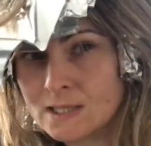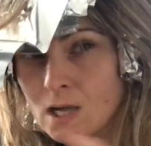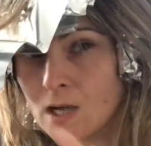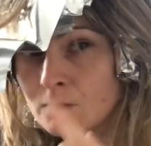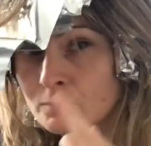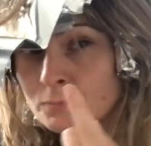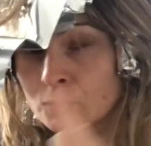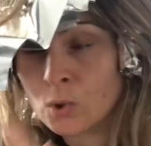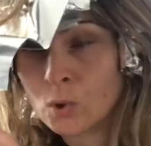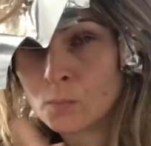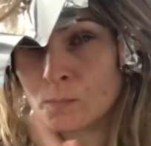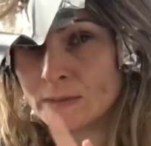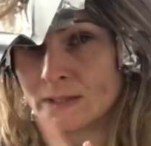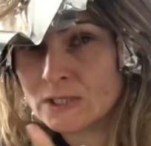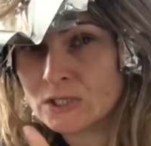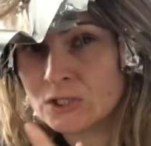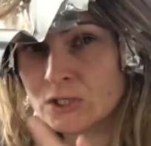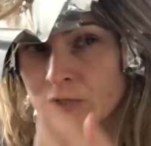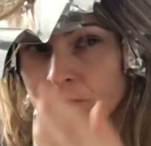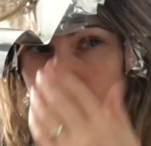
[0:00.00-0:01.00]
that I'm not
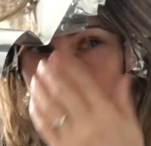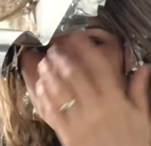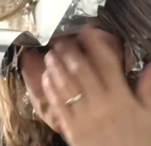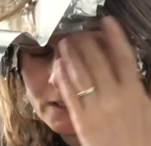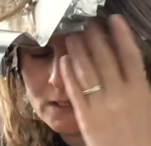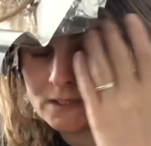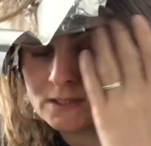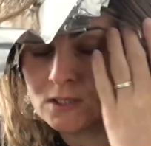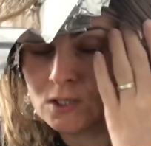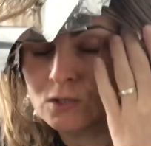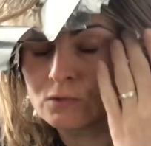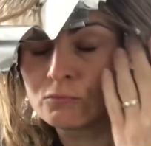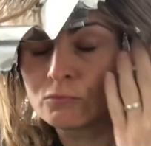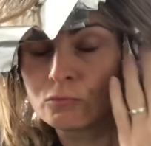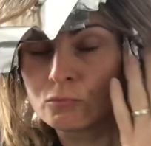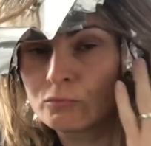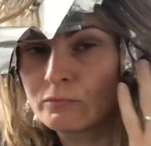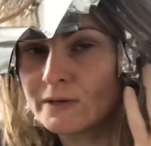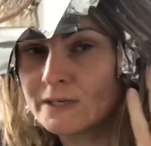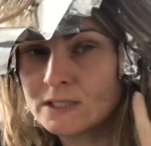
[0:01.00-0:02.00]
bleaching over the bits that are
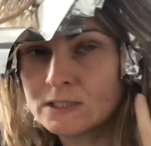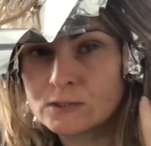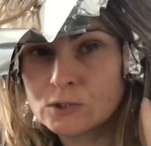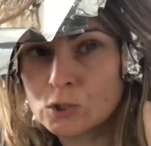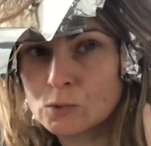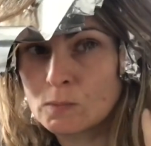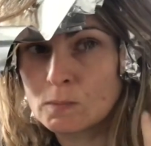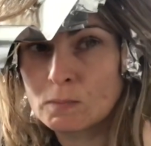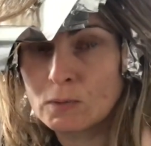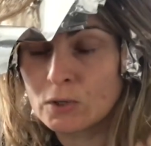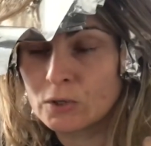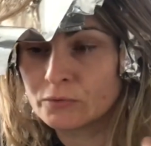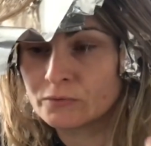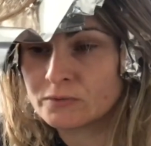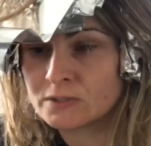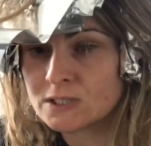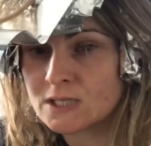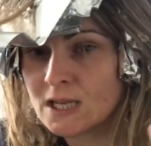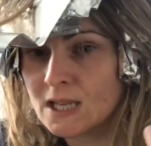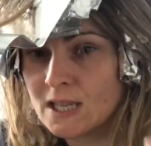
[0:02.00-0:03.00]
already super
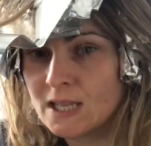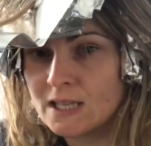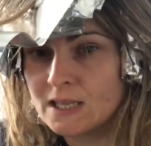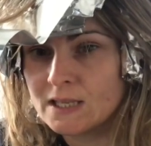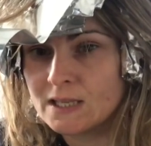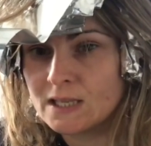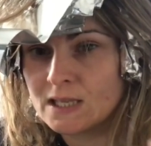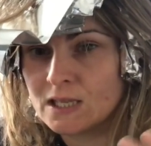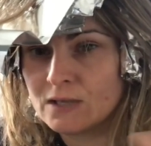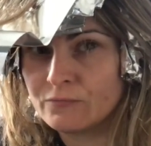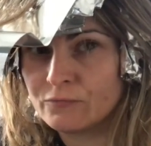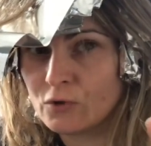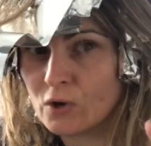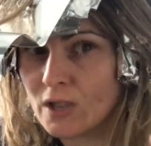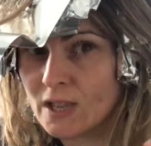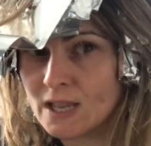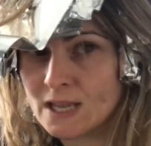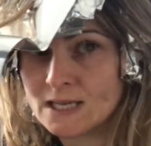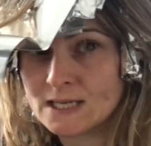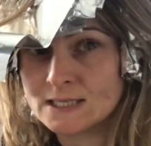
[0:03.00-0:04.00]
blonde, if your
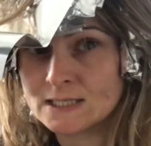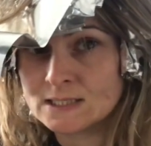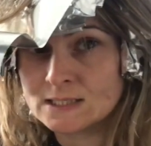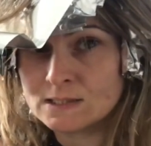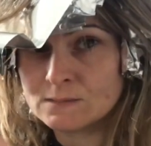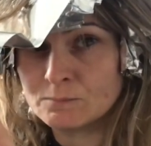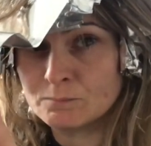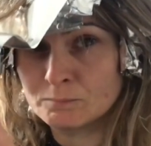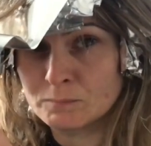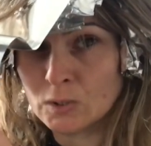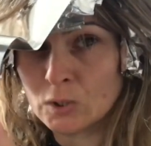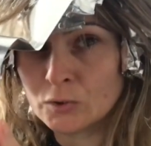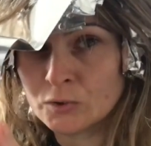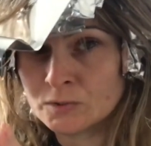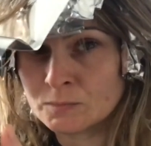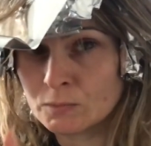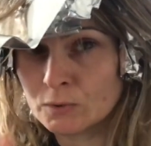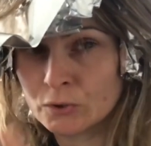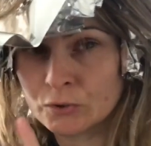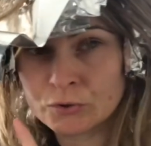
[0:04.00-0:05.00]
hair is
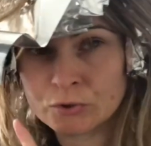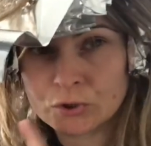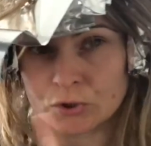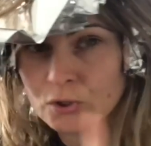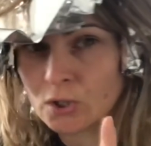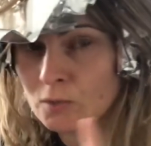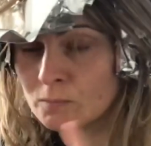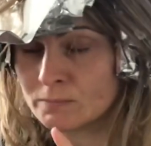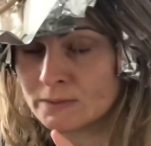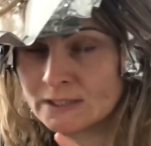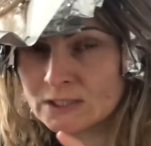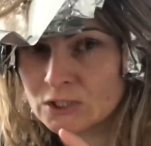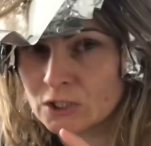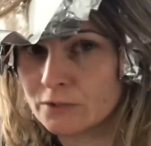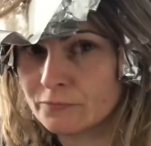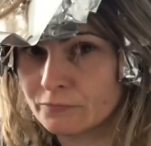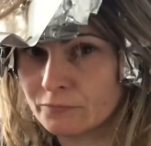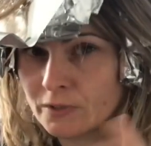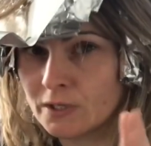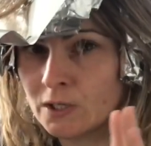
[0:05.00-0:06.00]
blonde, don't bleach
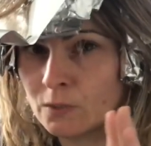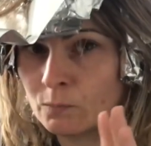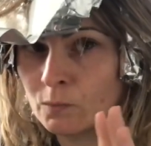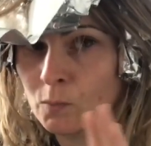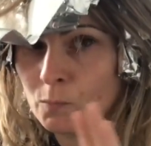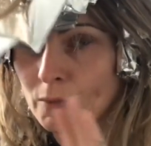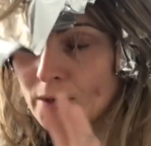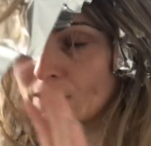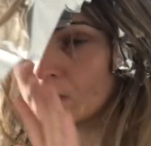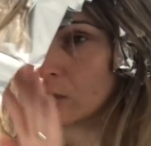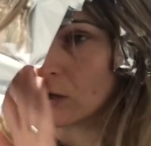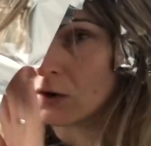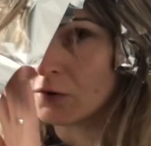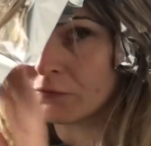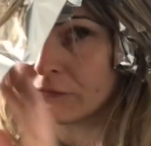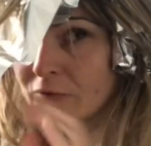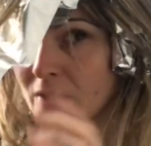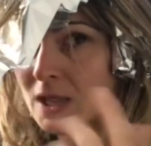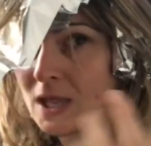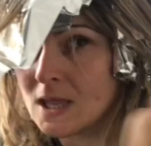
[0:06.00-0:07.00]
over it, it will break
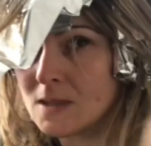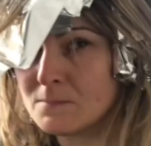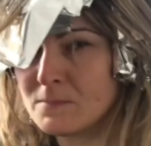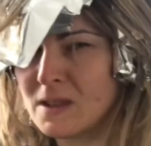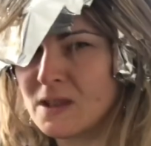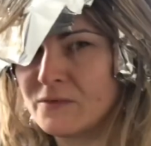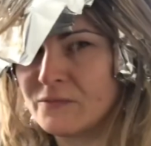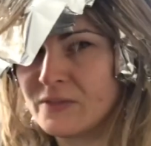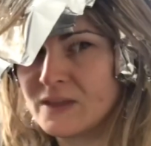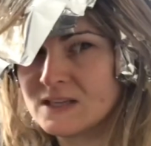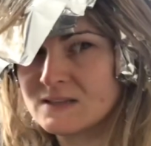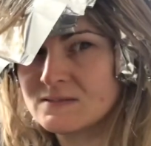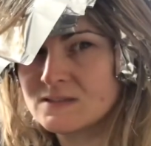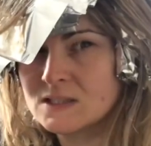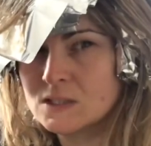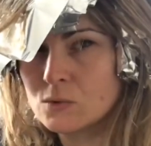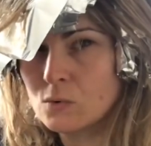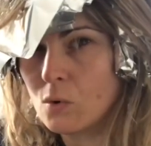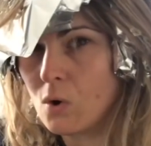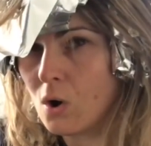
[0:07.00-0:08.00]
off. But if they've
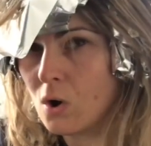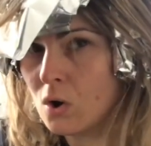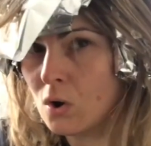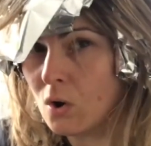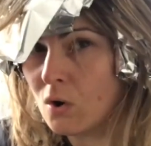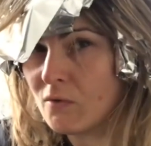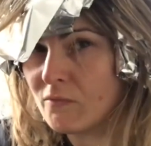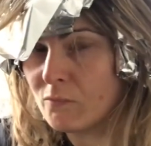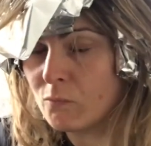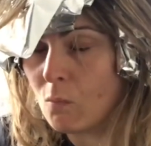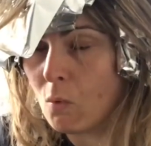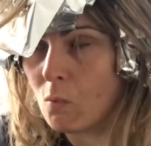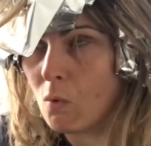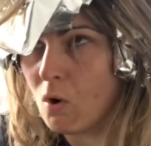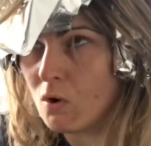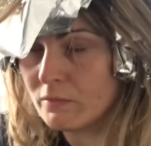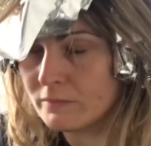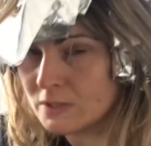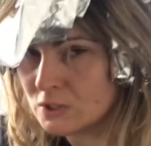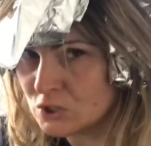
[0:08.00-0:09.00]
still got a lot of
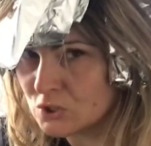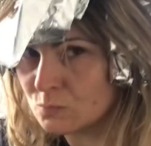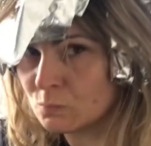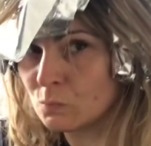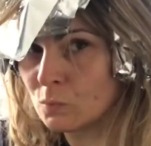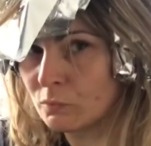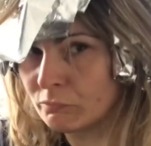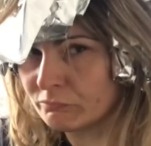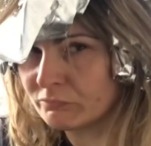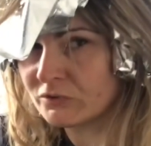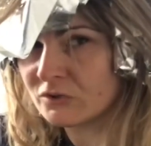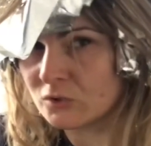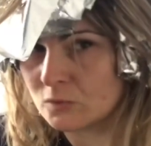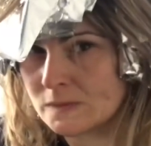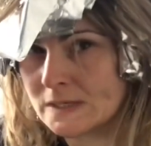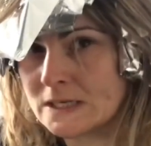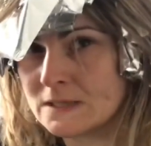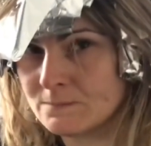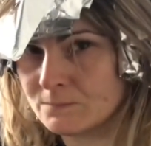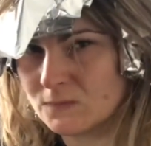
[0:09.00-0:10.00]
orange and warmth to
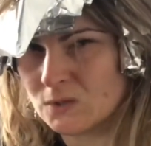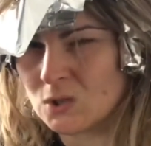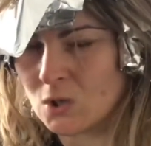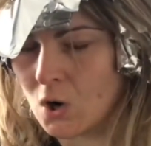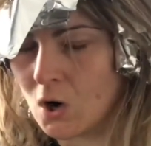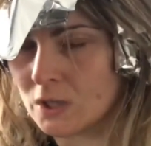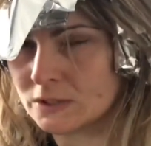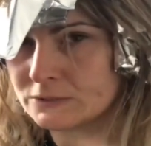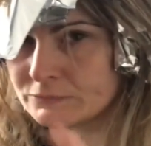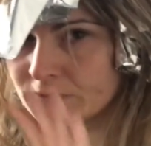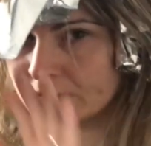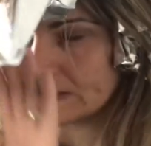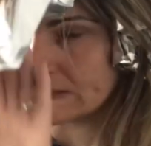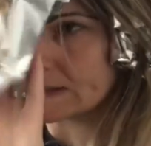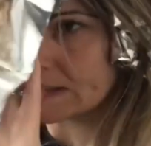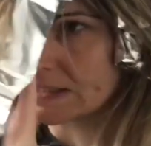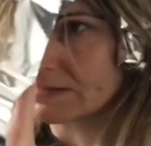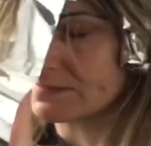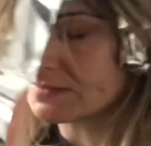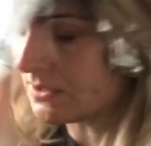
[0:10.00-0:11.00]
it, you're kind of in the
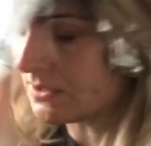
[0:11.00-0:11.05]
safe